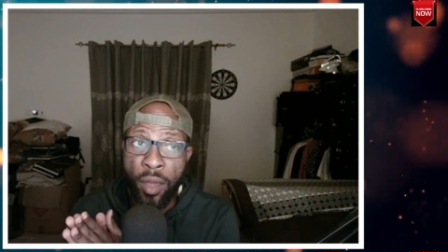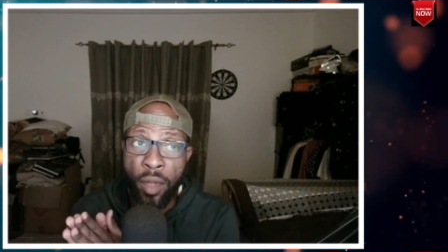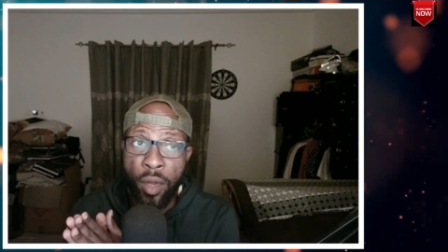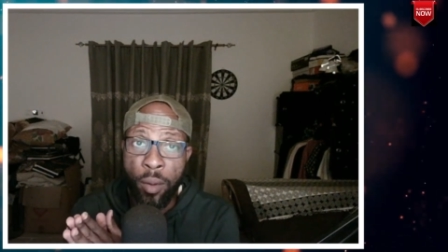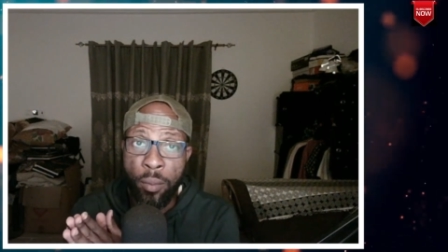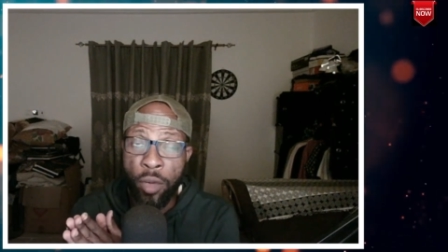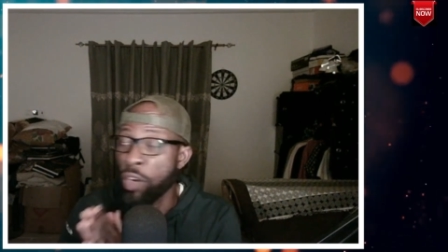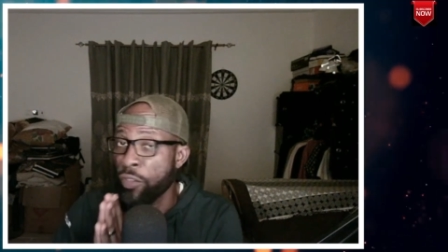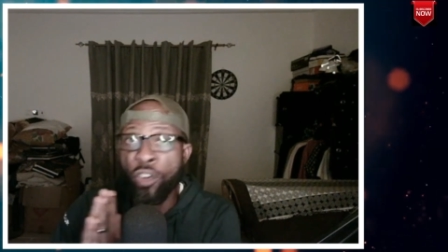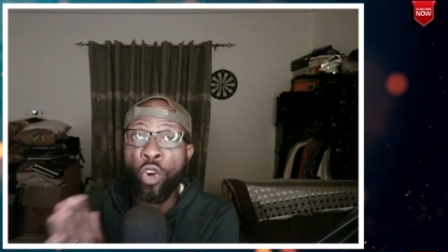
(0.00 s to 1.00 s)
um,
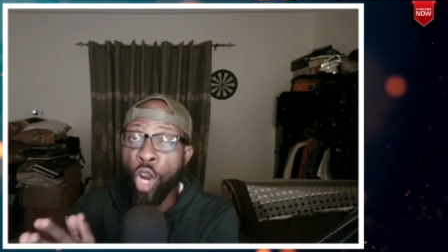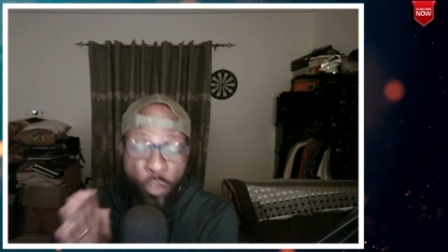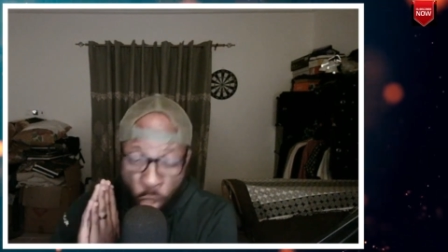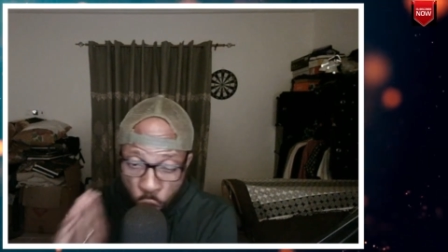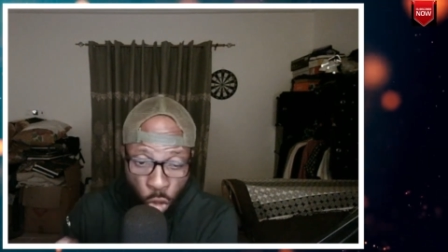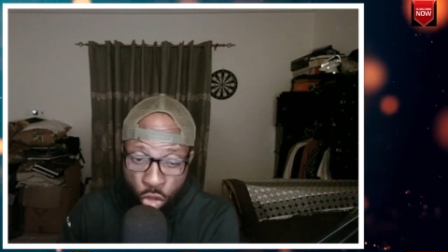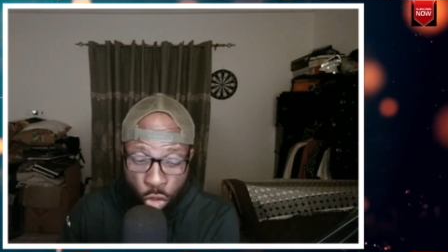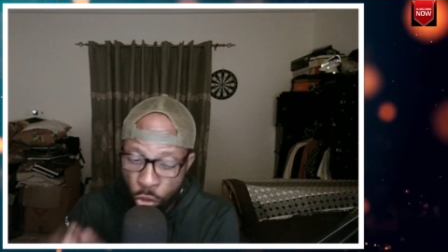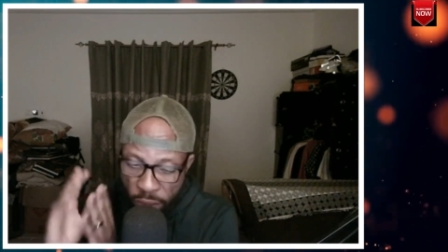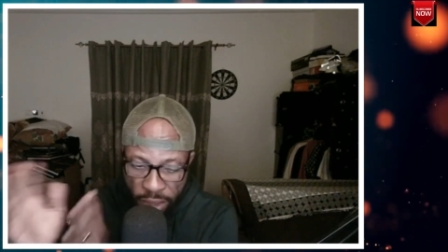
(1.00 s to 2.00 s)
her her voice
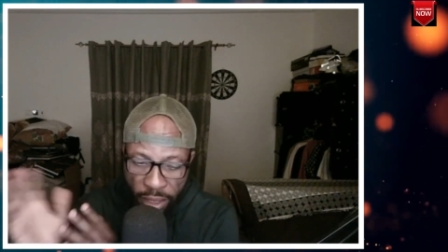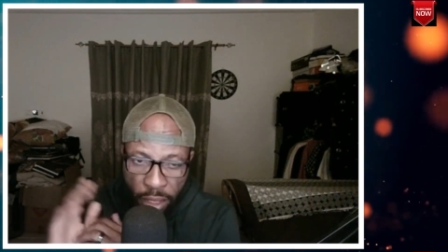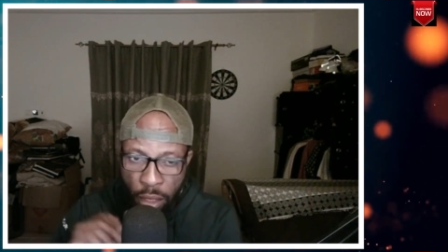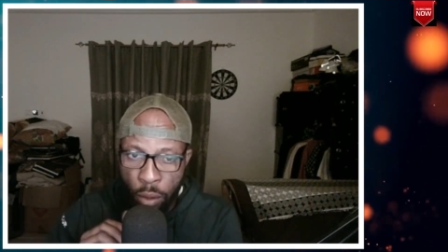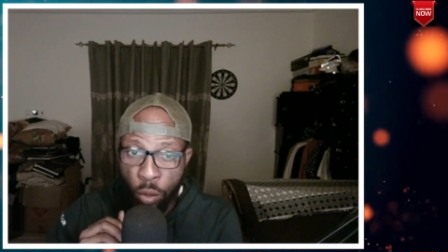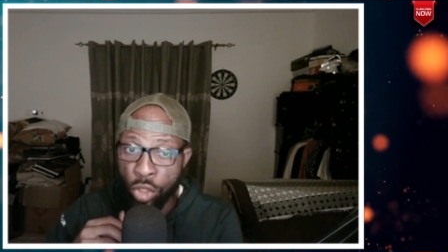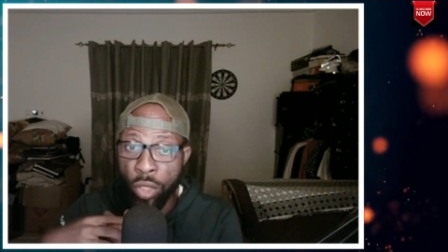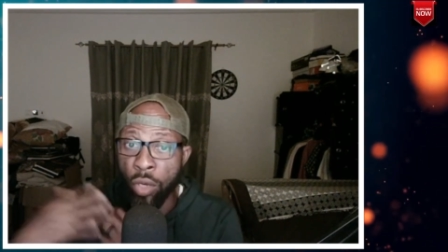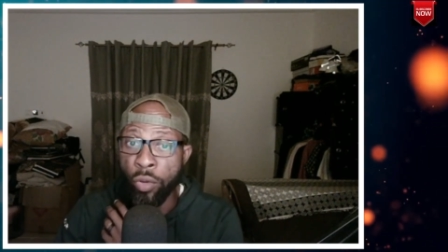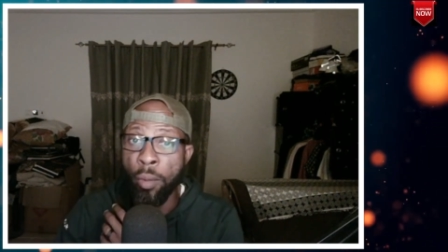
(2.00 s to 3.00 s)
control once again uh, was
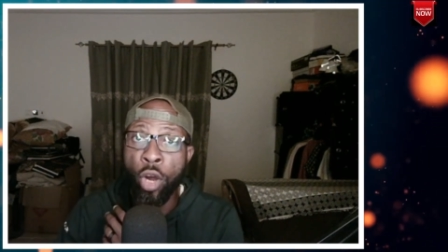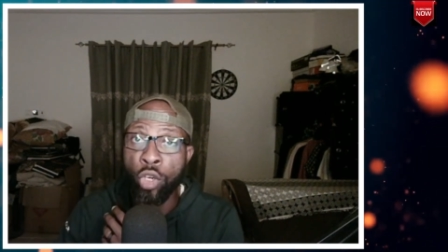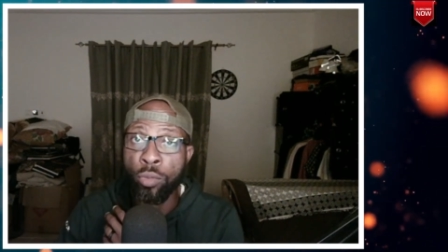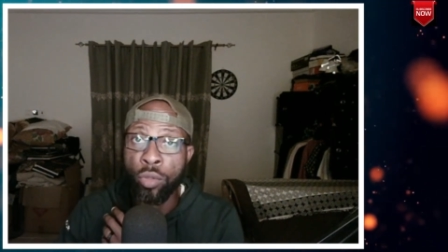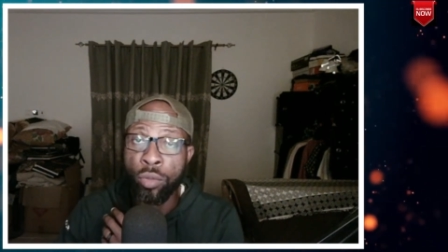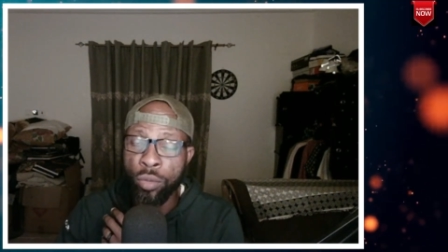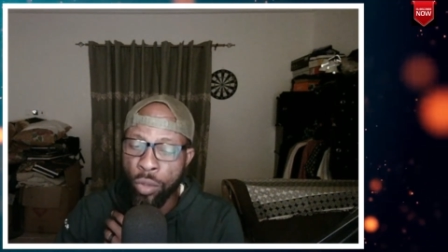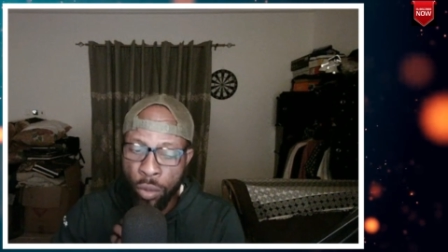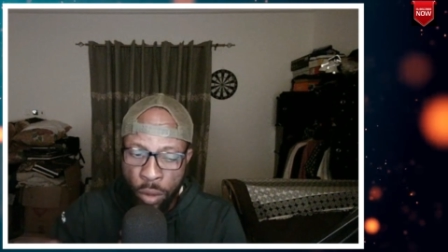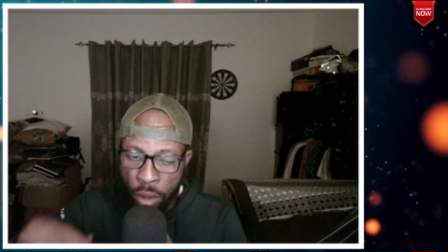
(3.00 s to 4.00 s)
uh, remarkable. You
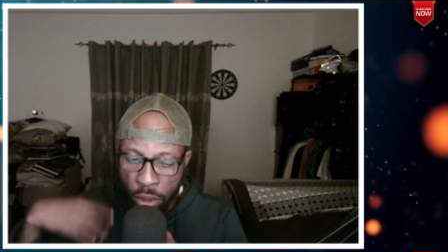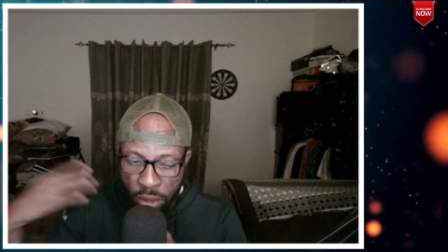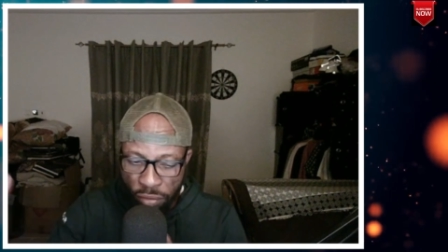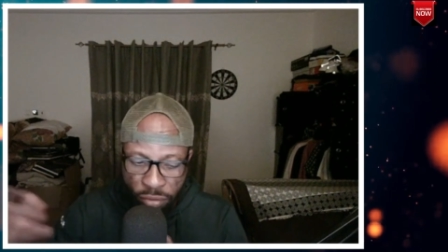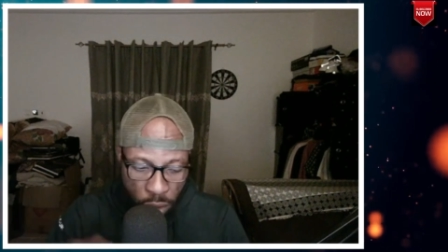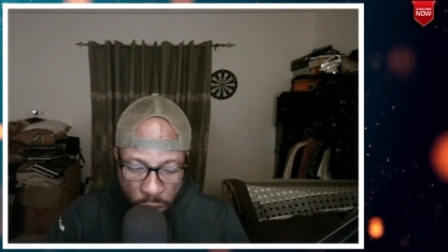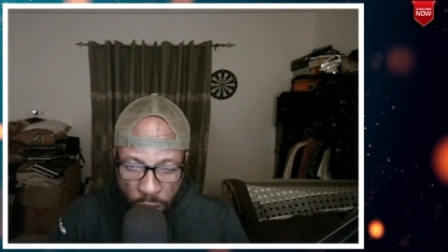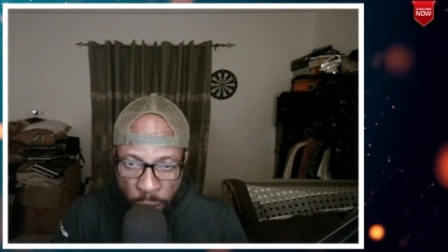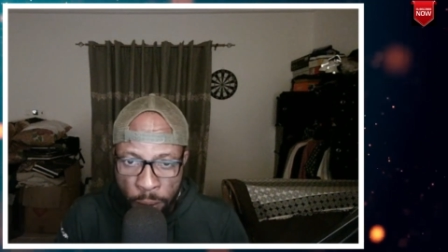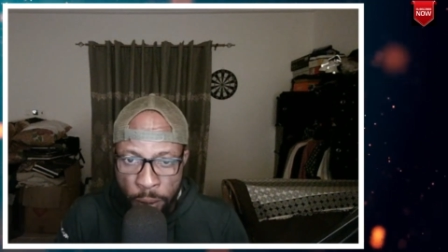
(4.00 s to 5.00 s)
know,
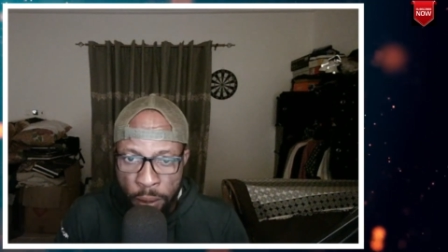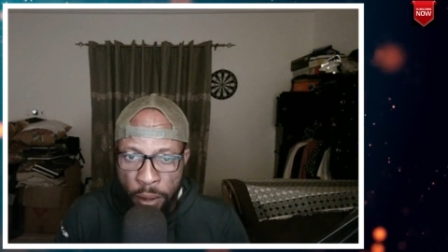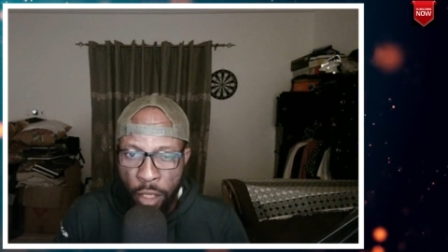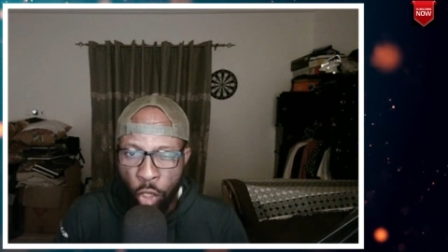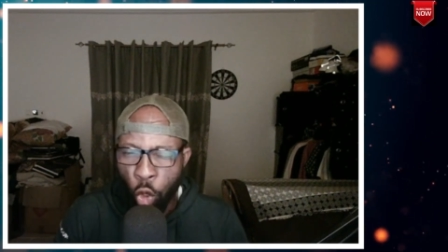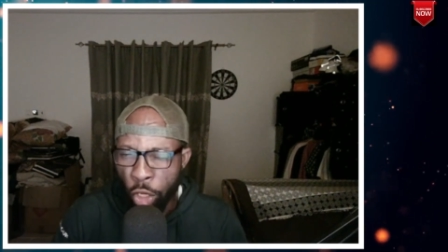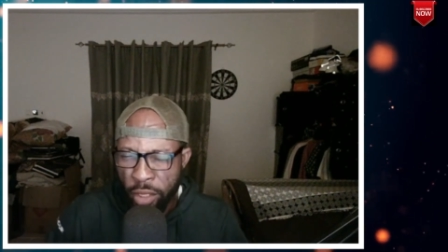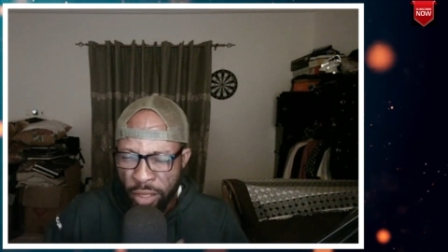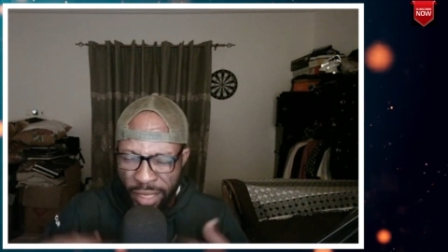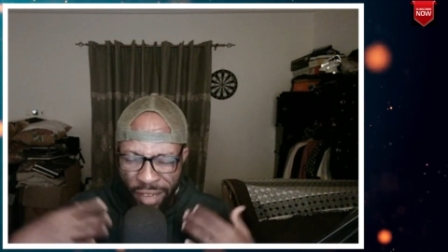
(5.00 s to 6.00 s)
definitely uh, going
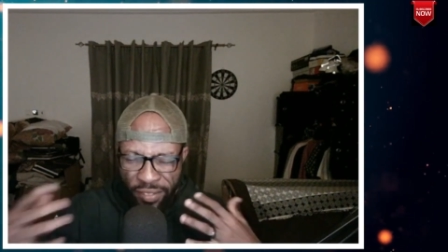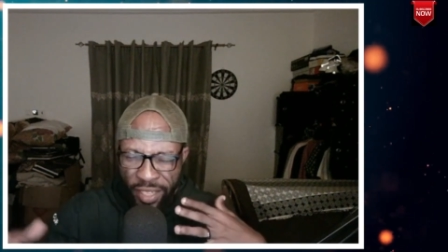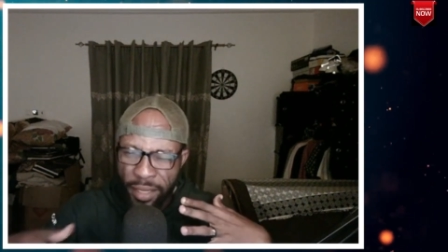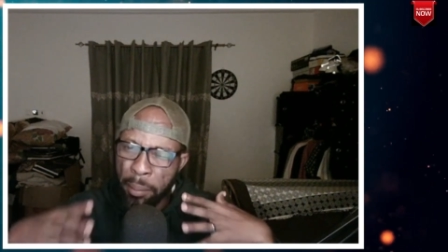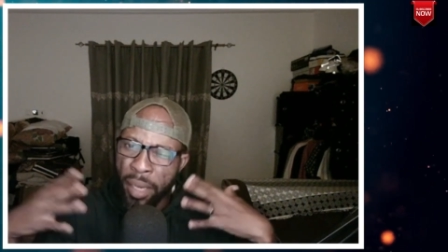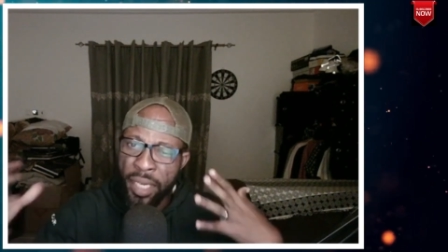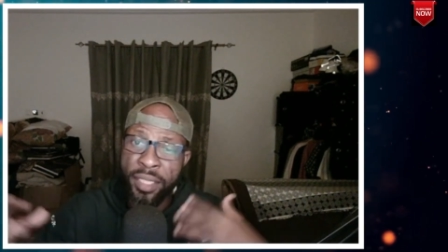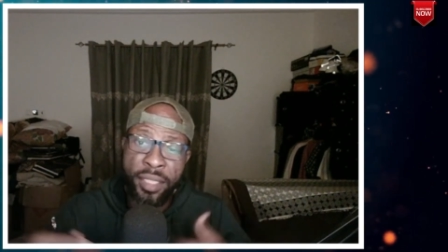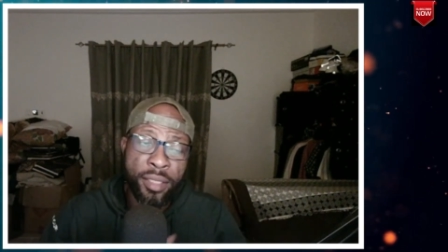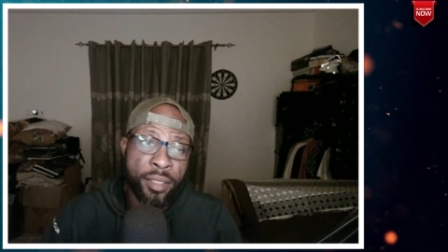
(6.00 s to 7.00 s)
in to navigate the
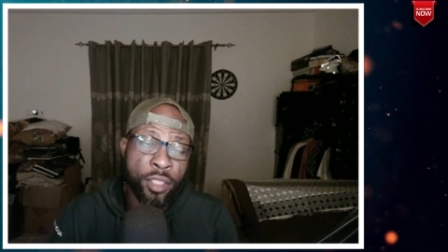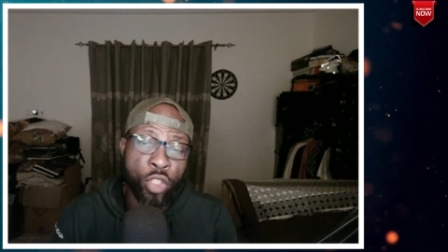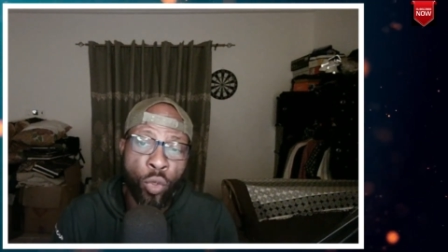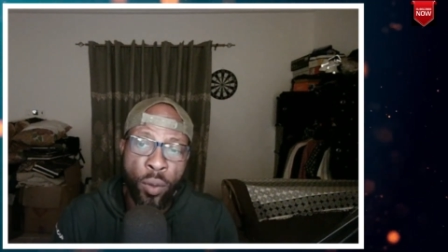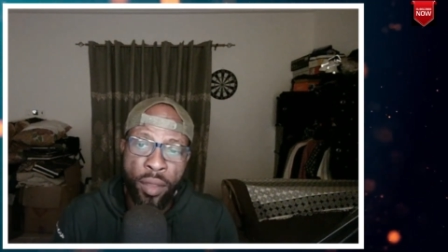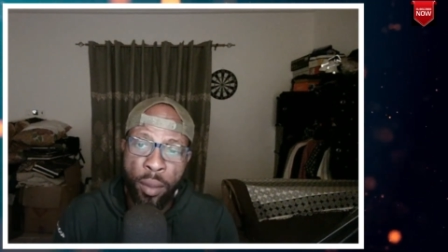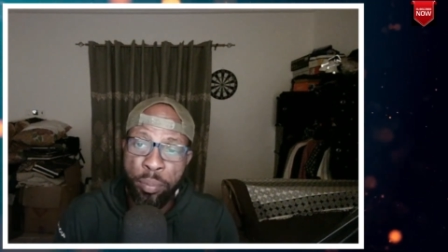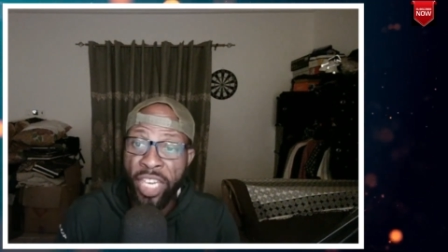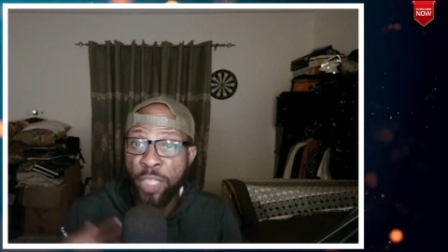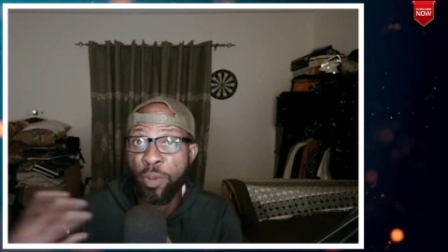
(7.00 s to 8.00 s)
melody, you know, with a
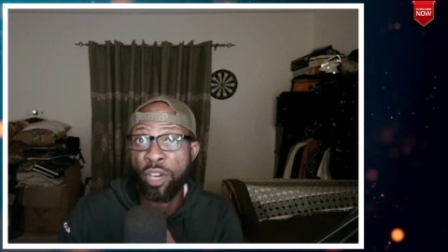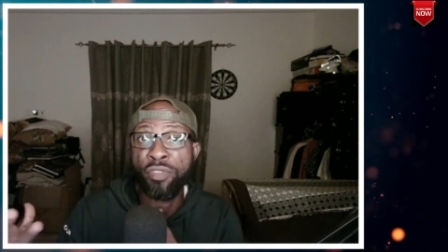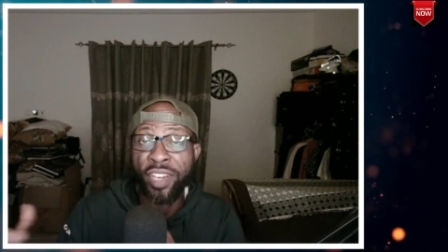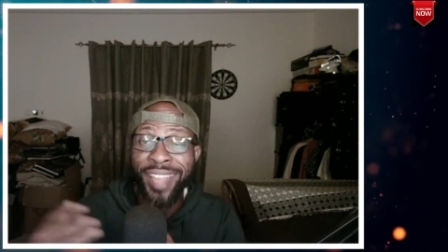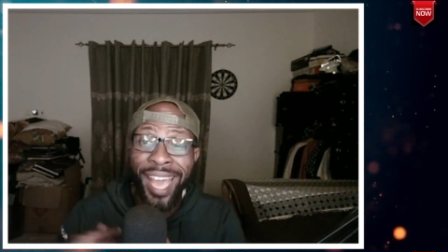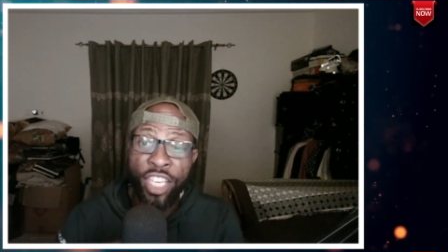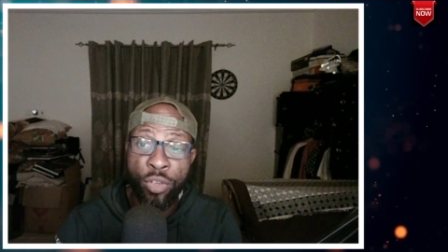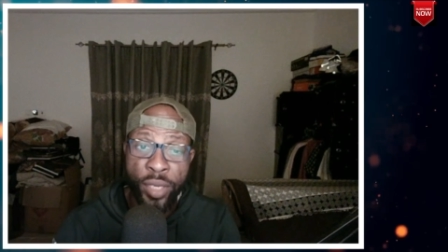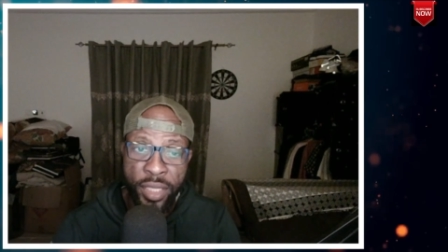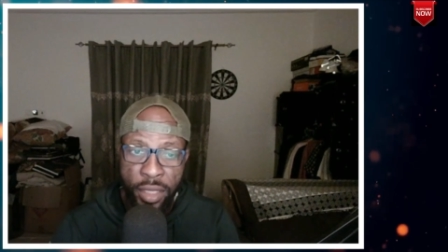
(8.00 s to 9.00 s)
pitch perfect
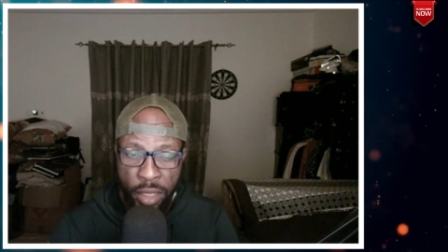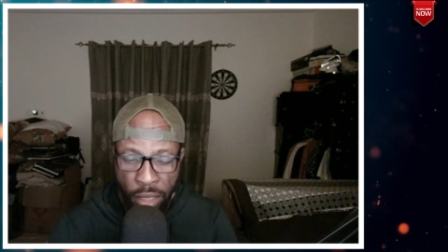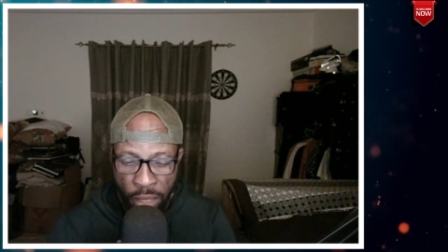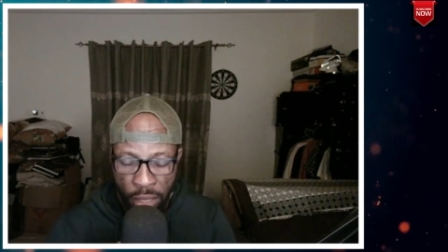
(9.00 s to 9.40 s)
accuracy